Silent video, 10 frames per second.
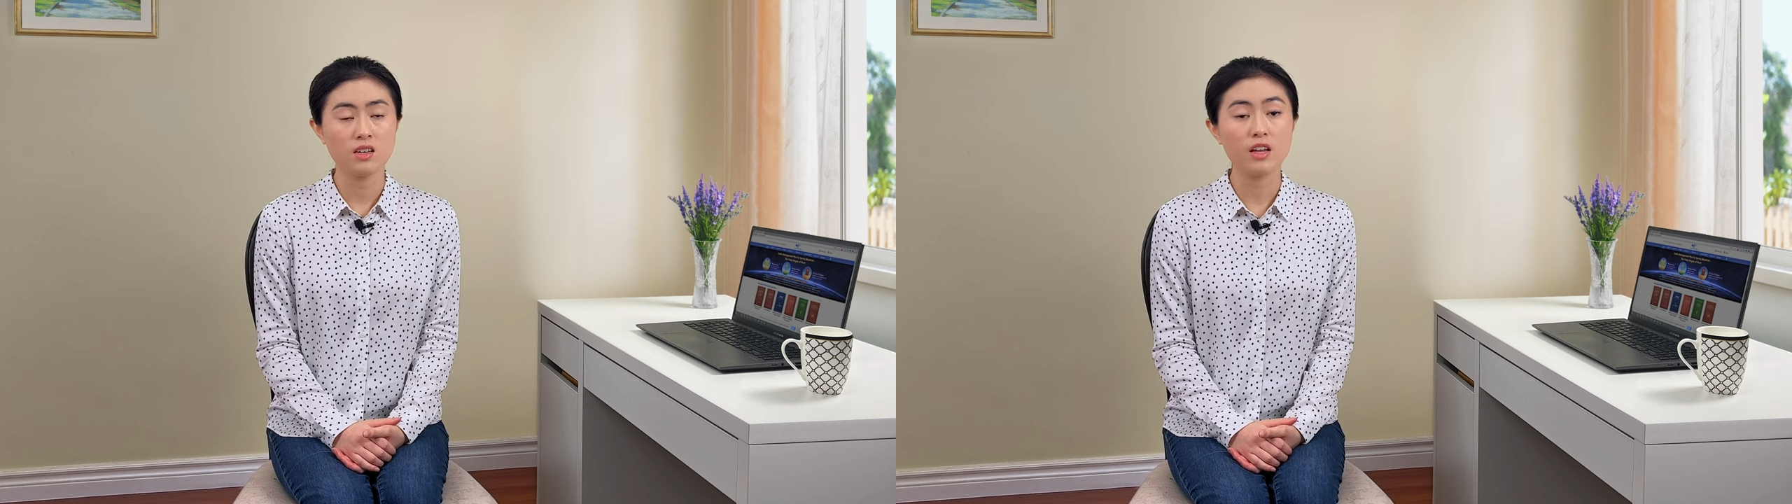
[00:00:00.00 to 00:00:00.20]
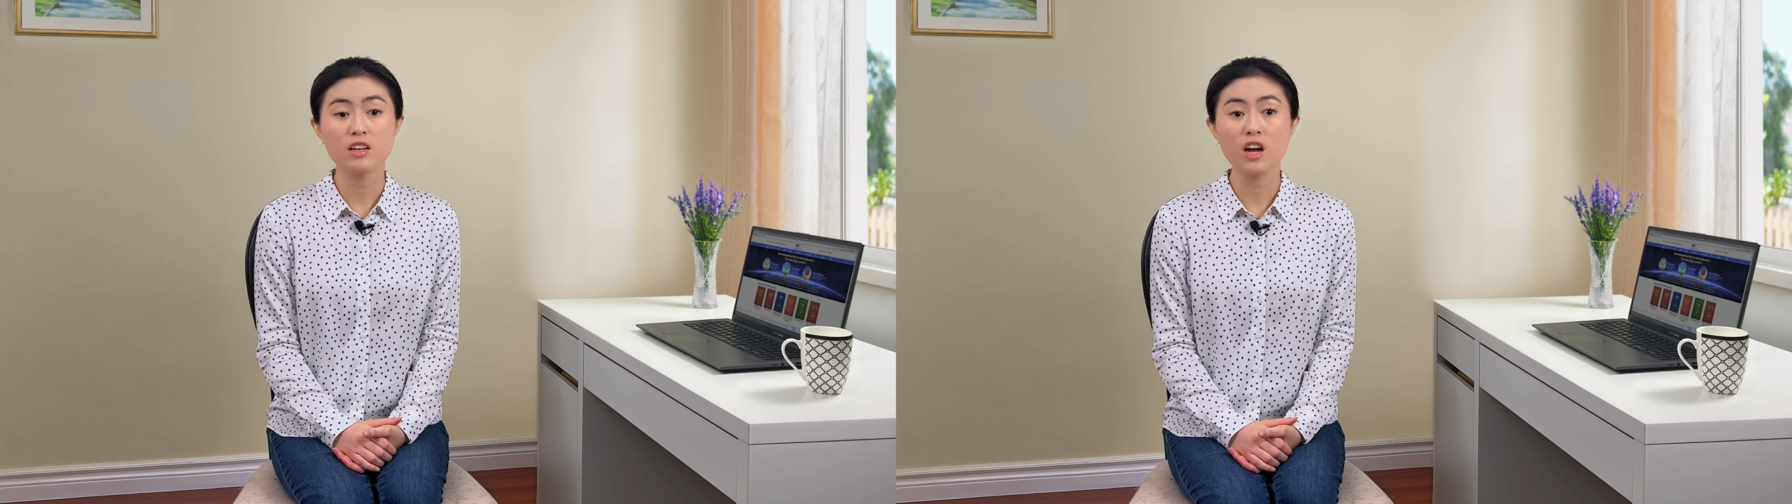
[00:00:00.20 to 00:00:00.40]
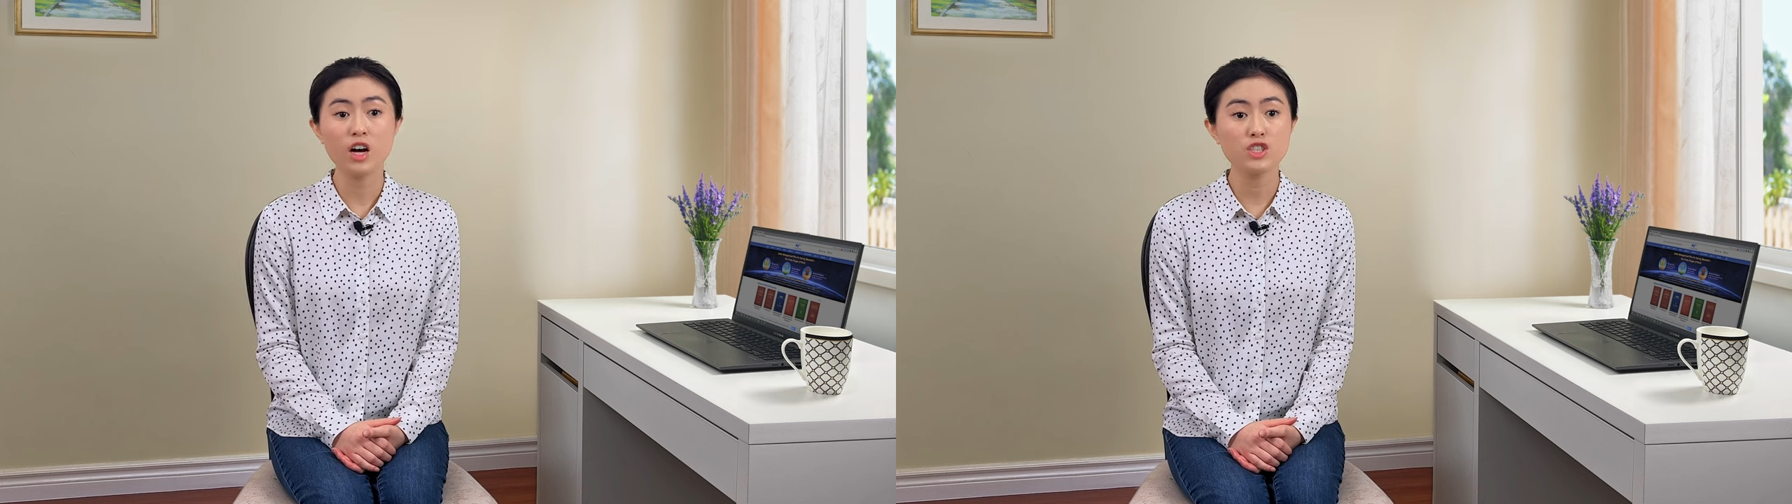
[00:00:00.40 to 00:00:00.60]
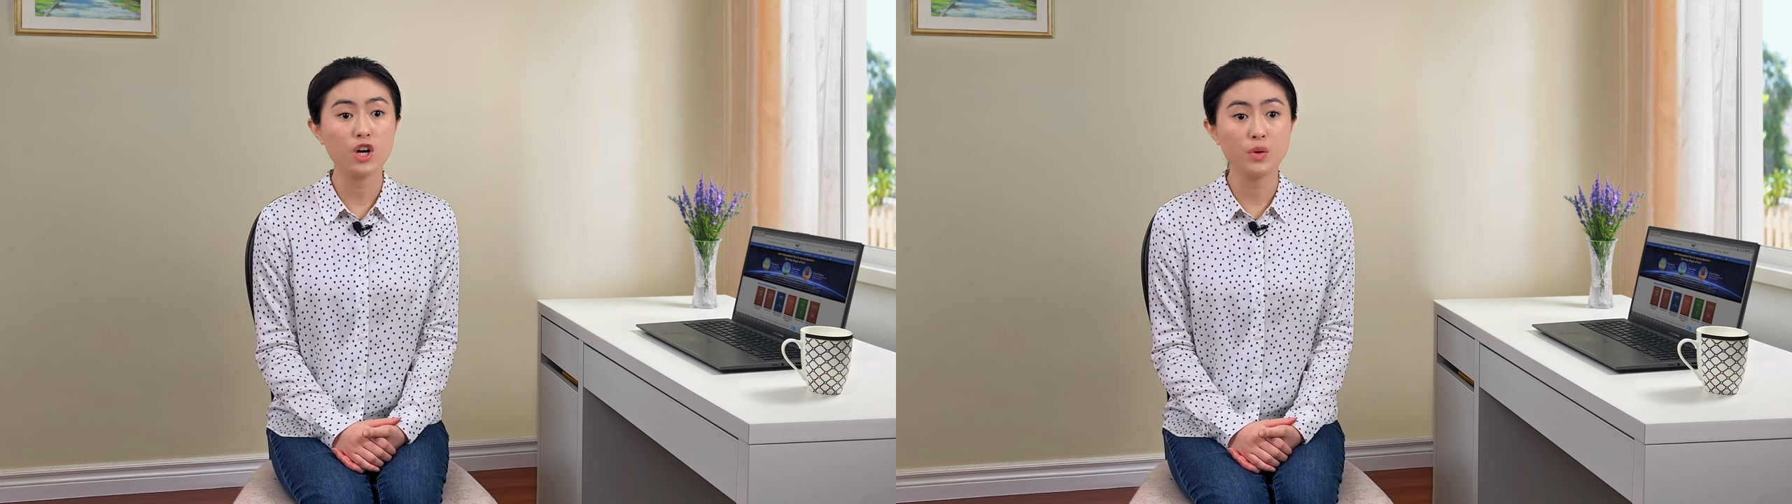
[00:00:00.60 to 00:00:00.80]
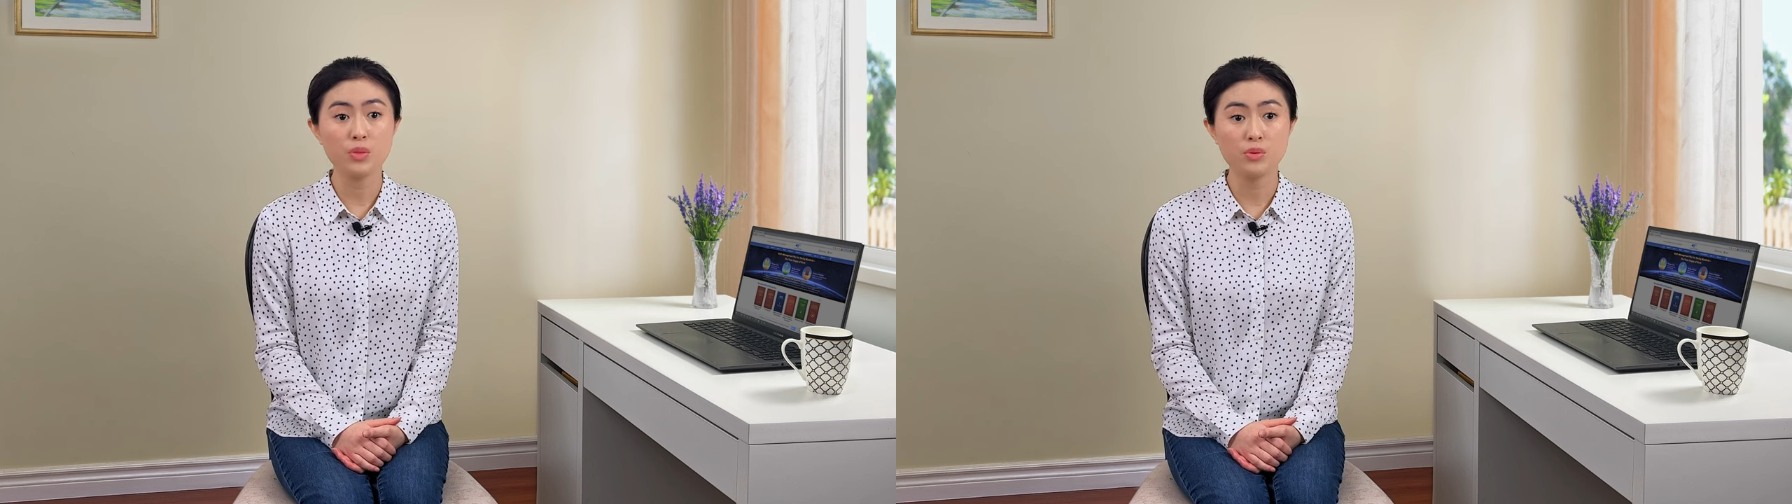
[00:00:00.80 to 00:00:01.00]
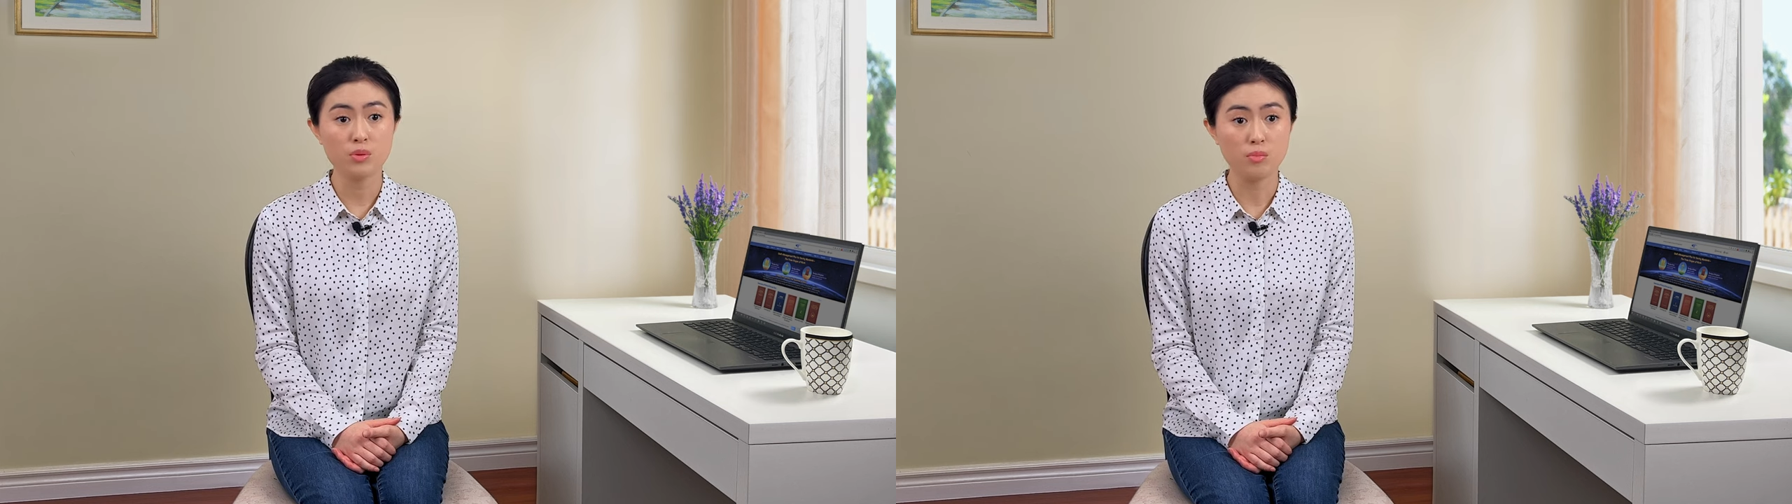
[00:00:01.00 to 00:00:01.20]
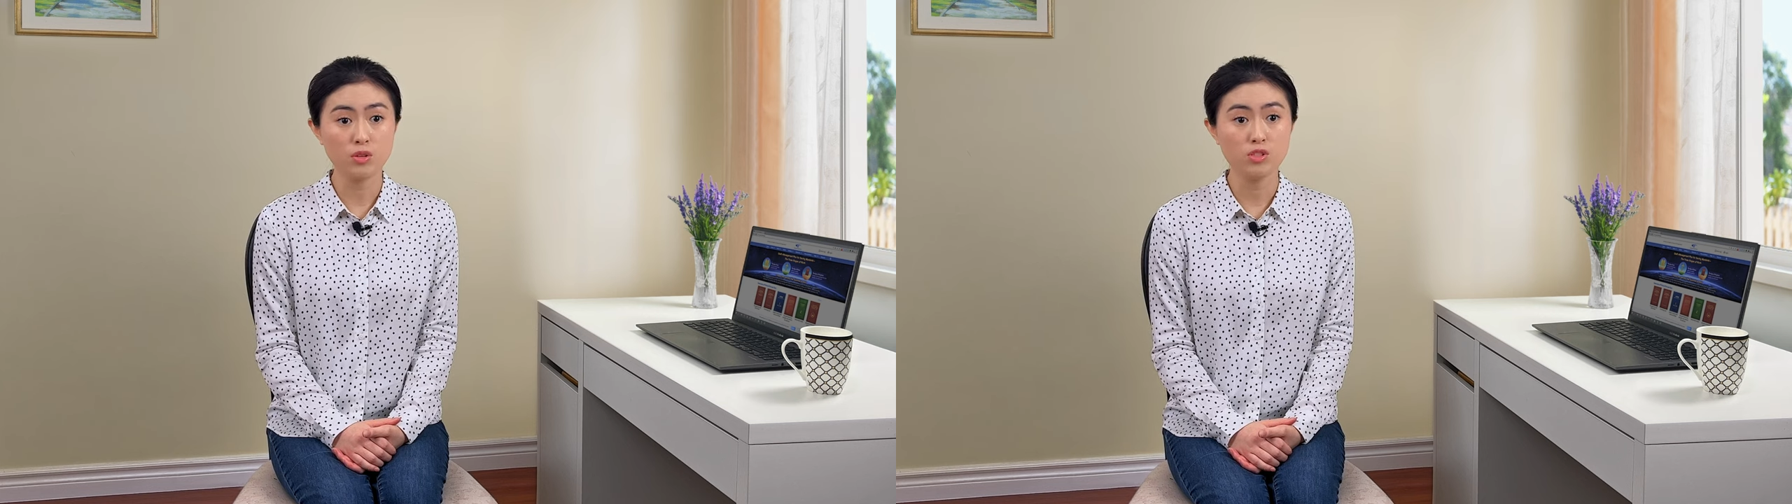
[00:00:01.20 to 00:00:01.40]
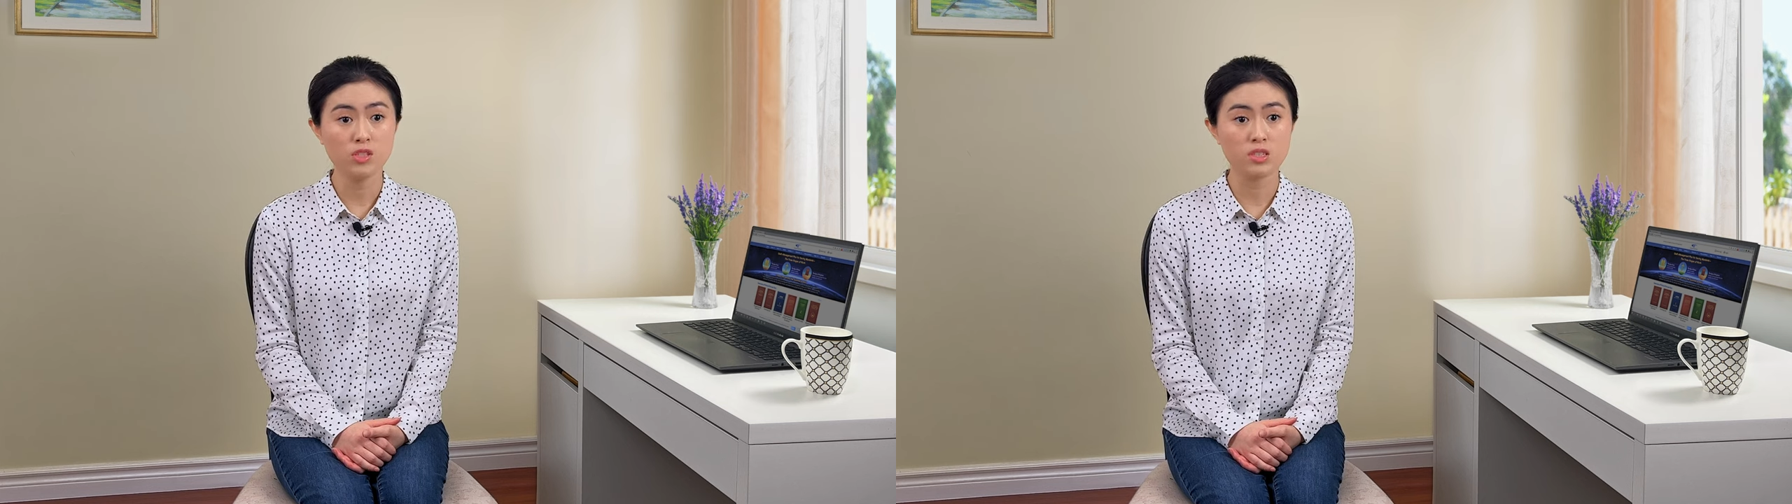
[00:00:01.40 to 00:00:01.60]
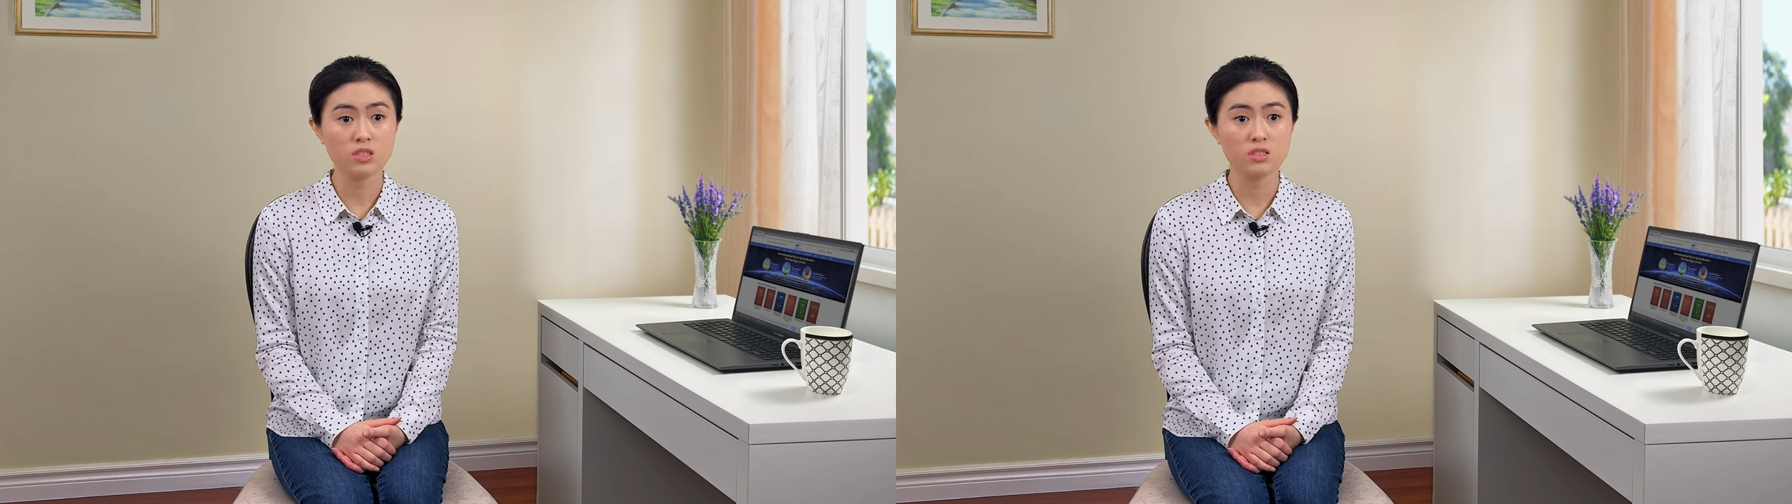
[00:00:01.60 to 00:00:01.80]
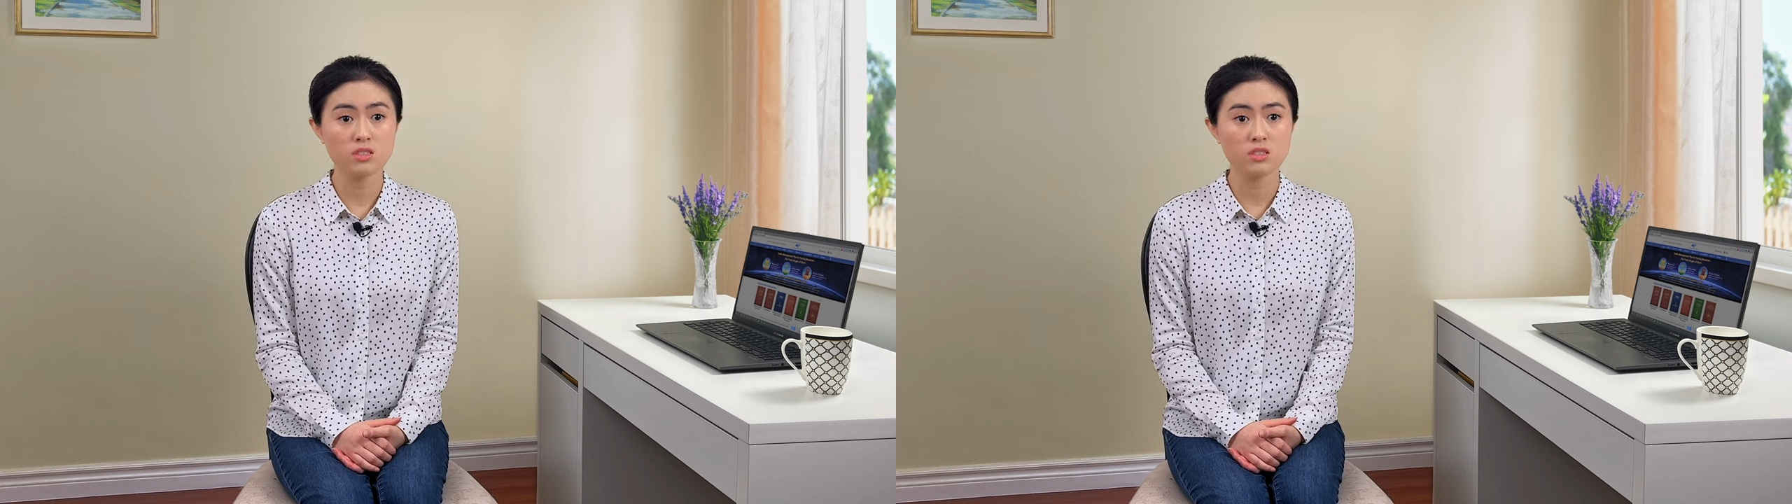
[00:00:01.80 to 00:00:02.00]
and not go through the
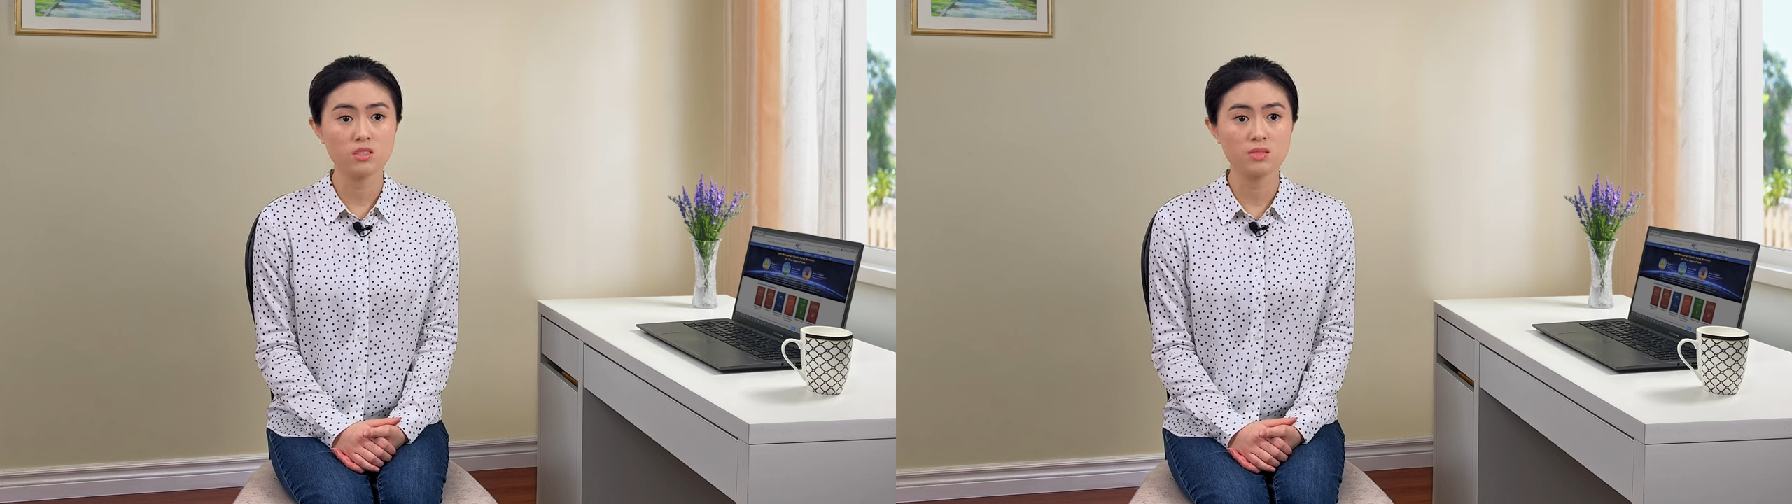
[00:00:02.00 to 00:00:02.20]
motions.